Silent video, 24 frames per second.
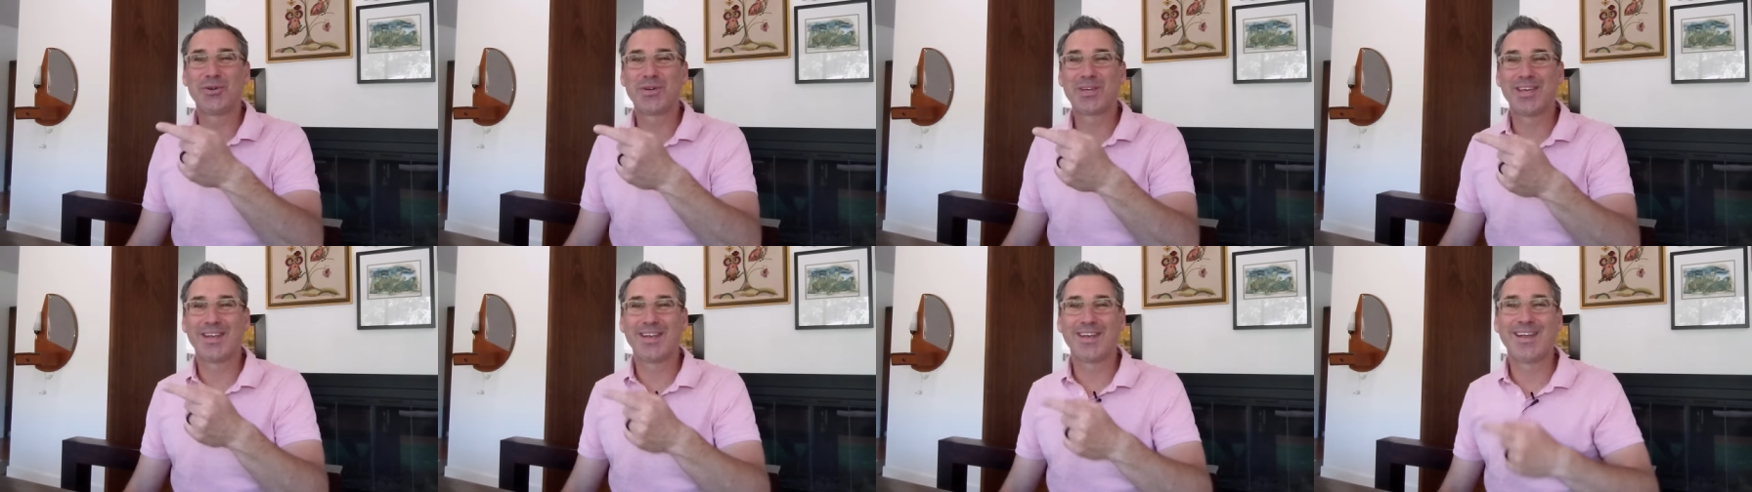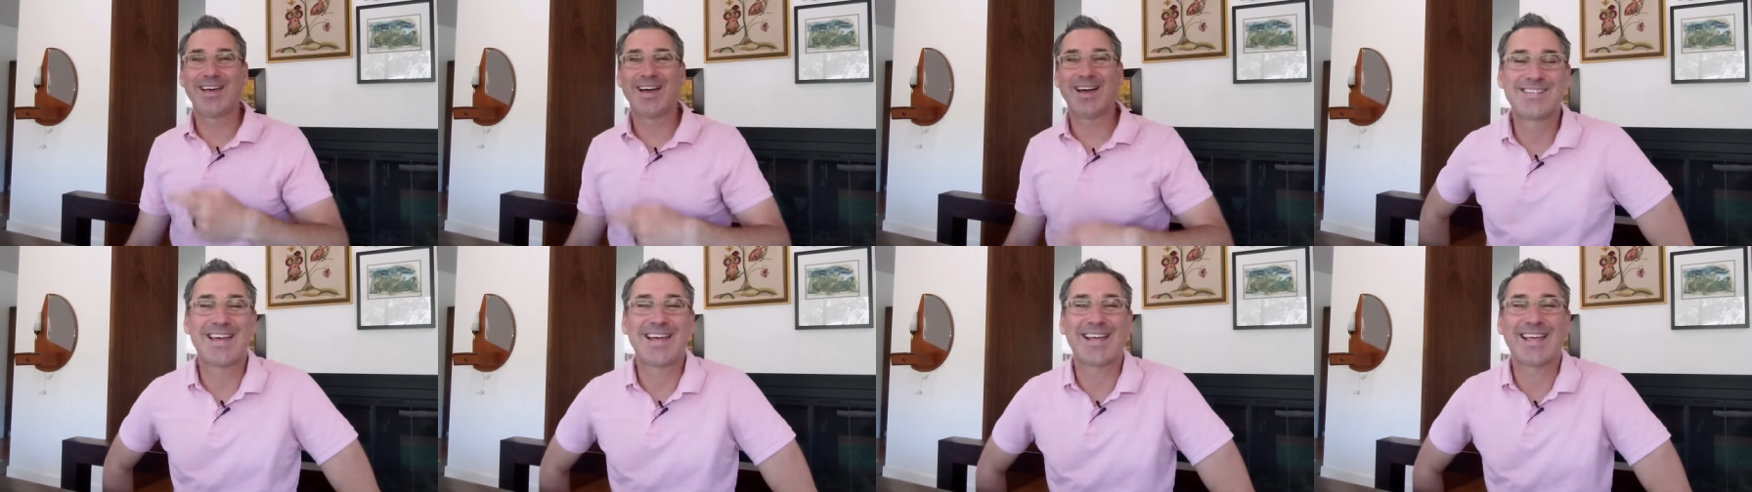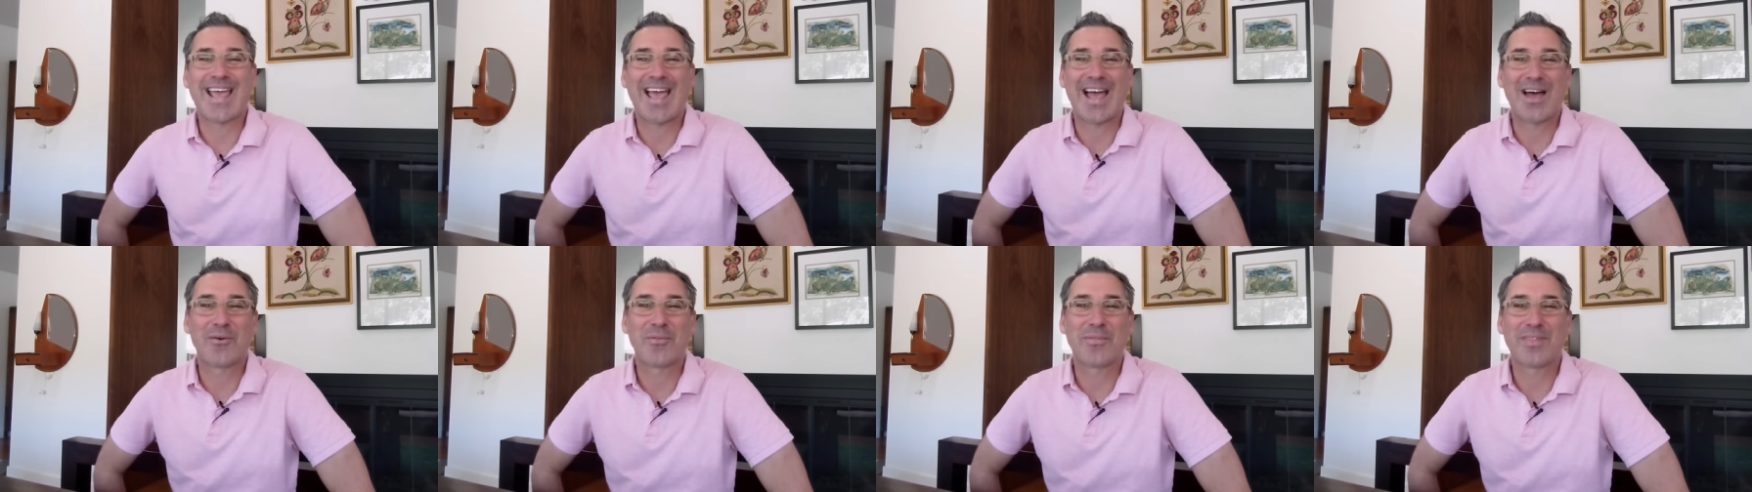you can
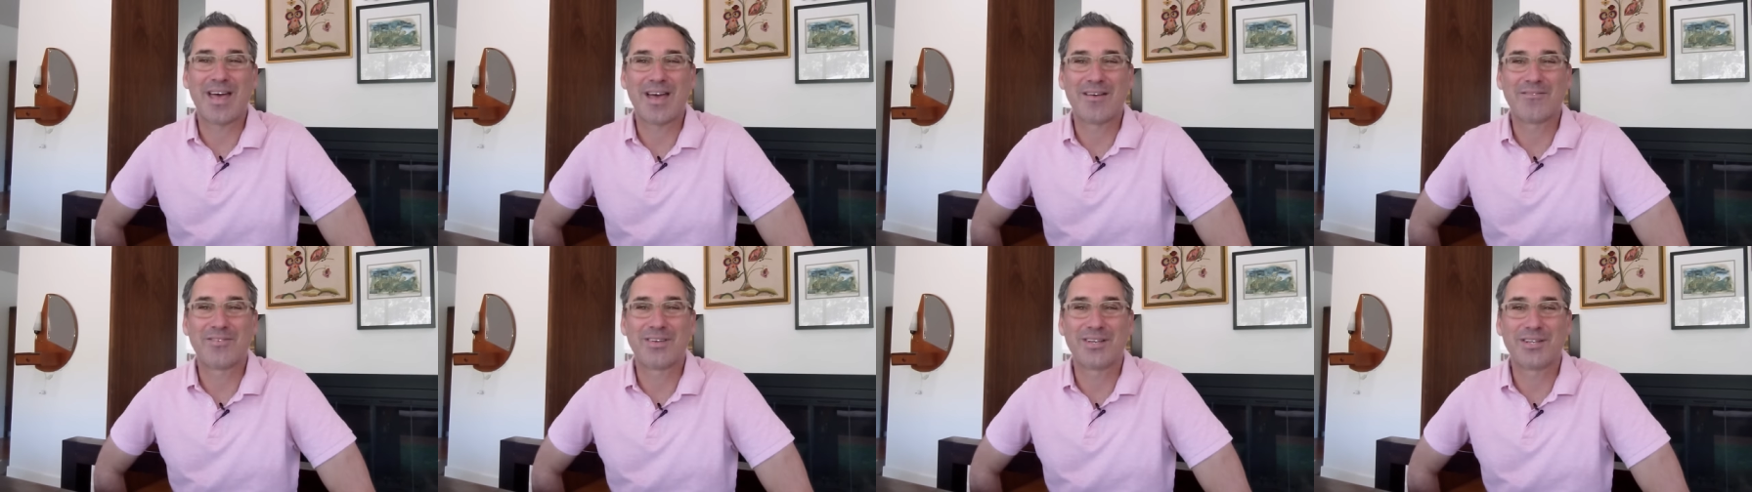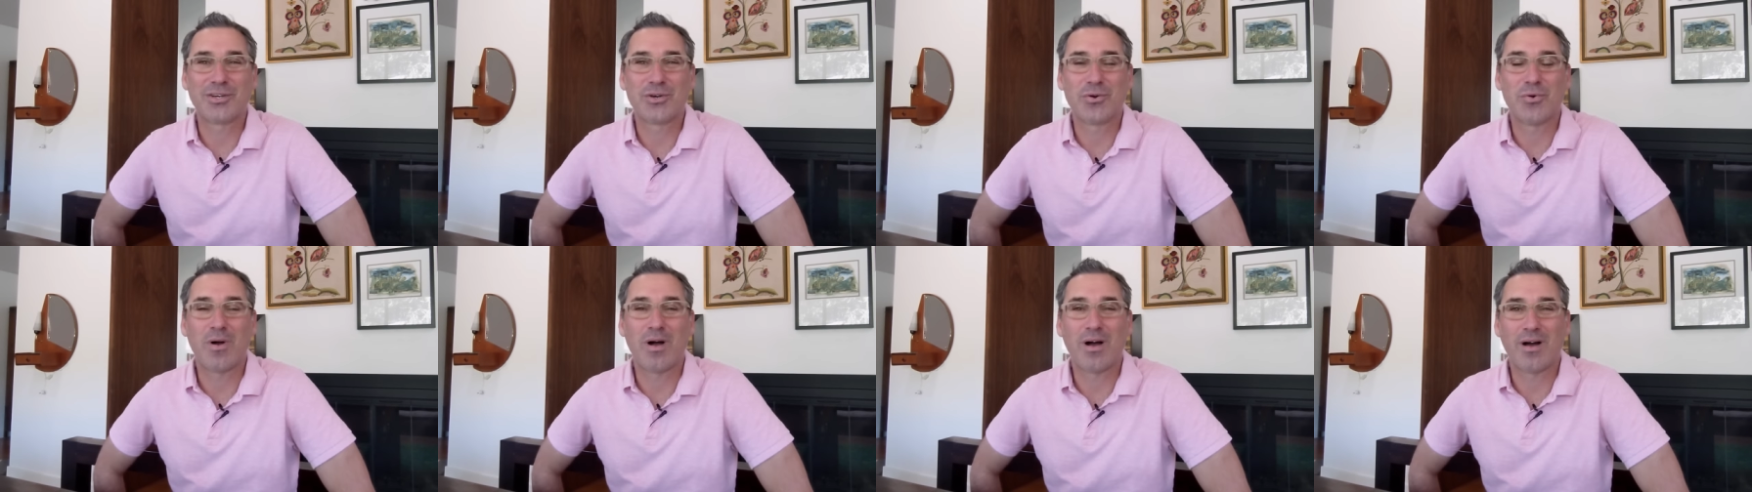check out that video